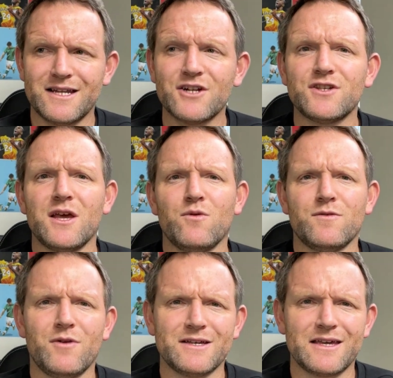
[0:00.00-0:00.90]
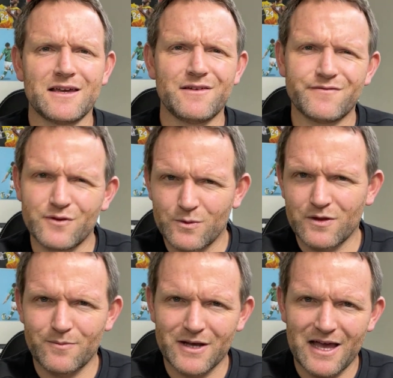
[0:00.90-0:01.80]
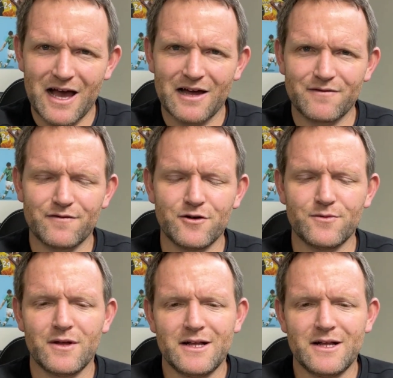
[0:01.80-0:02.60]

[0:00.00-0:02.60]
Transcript: touch that with my kicking foot with a big hard foot,